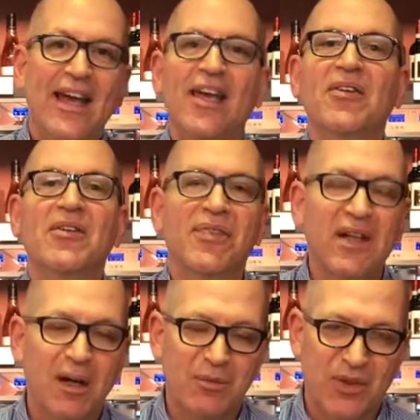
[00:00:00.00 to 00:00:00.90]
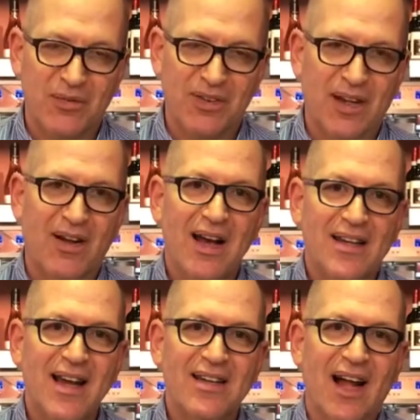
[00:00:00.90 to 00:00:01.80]
Even if it comes off sale,
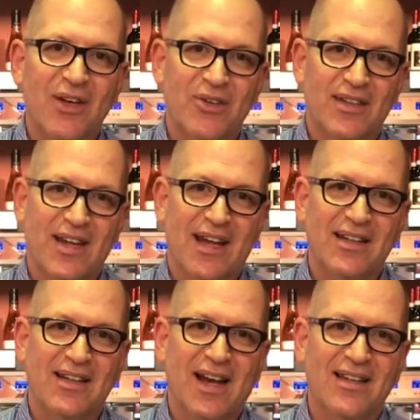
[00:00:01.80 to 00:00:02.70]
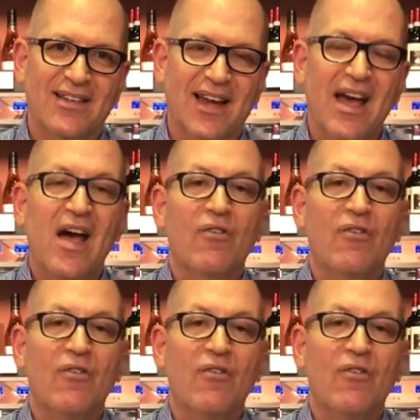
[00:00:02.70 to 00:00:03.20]
$10.99